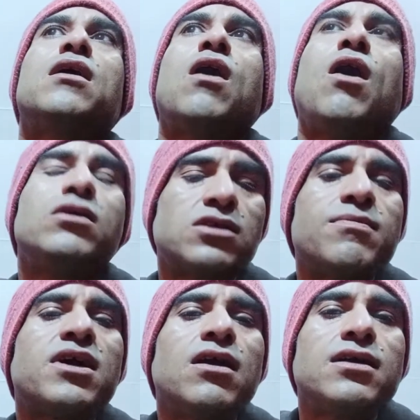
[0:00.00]
Also
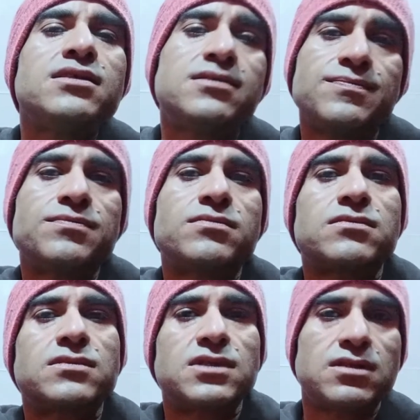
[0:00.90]
because
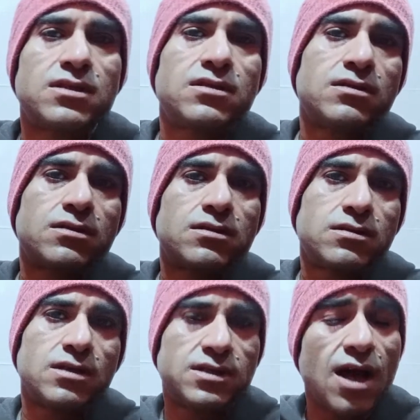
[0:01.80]

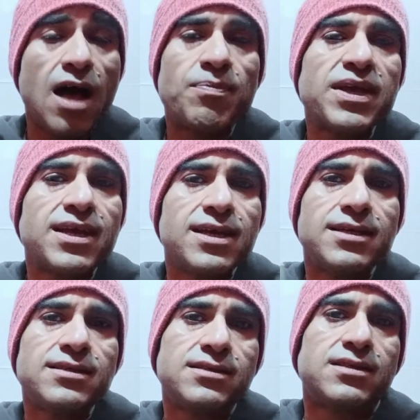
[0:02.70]
the topic
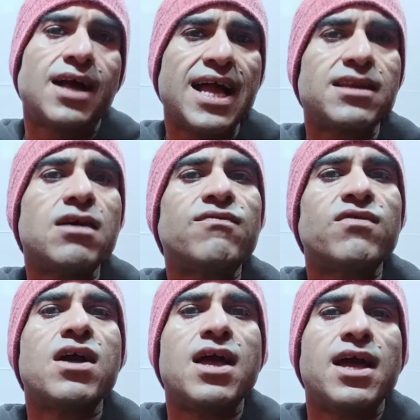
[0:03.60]
is kind of
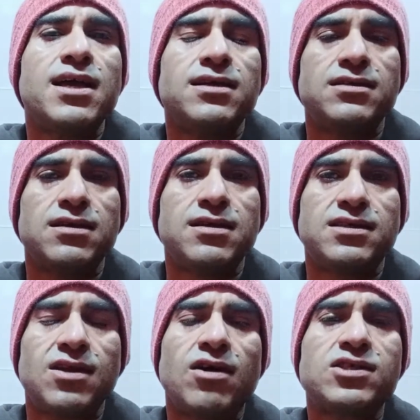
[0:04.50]

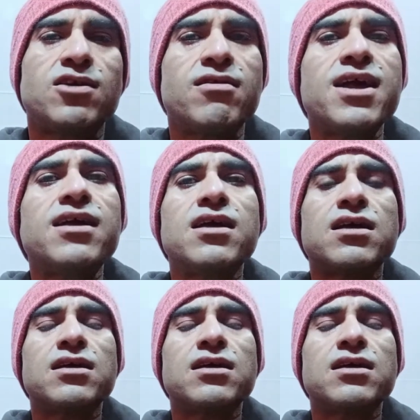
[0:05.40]
esoteric